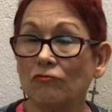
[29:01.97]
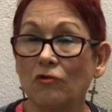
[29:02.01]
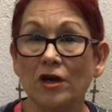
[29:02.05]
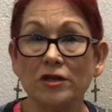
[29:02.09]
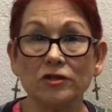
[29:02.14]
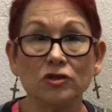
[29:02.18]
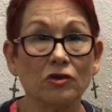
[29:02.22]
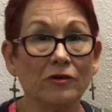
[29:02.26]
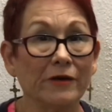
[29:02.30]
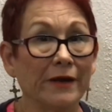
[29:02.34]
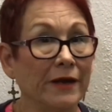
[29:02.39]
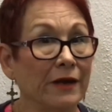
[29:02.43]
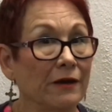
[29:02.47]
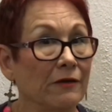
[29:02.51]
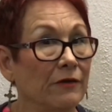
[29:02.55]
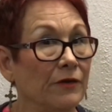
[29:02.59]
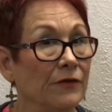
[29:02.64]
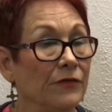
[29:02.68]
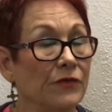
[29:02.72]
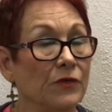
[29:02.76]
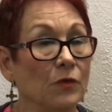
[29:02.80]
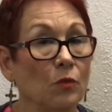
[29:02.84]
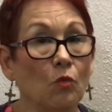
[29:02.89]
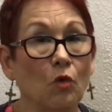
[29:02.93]
run your
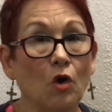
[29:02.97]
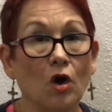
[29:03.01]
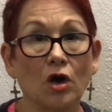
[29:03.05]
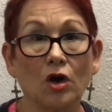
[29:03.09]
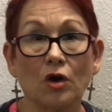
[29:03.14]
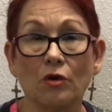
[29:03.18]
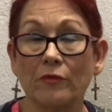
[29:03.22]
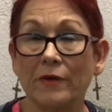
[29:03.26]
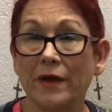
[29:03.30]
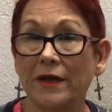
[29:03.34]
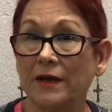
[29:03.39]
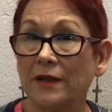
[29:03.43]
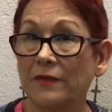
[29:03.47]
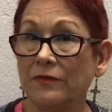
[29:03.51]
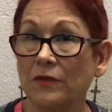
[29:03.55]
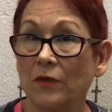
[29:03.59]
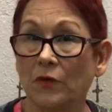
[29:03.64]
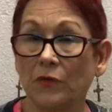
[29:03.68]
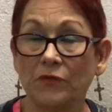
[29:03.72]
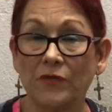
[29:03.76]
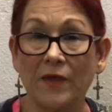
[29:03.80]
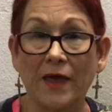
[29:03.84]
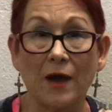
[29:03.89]
errands and walk around at those